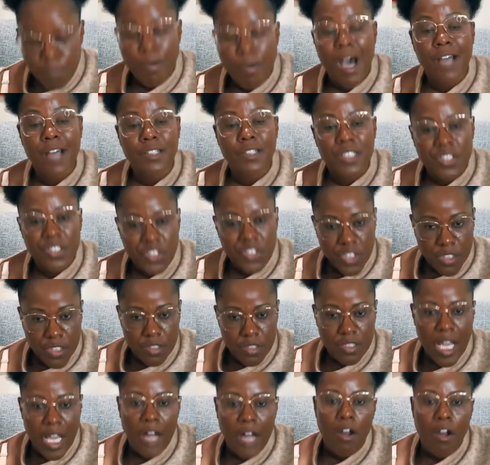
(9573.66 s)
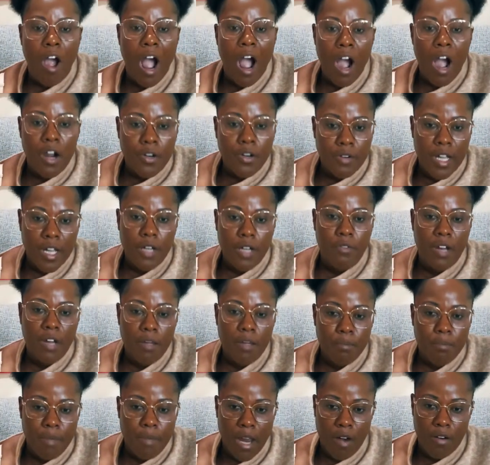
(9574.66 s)
bondages that our great
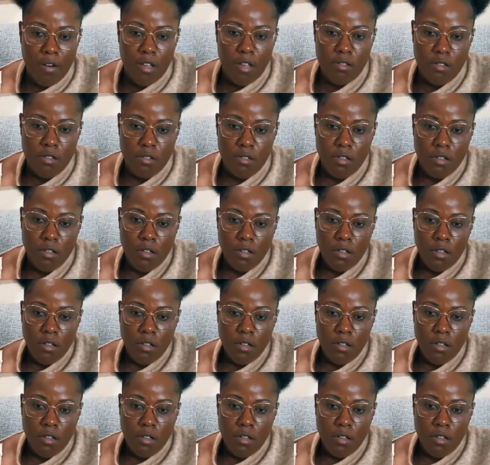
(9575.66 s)
grandparents,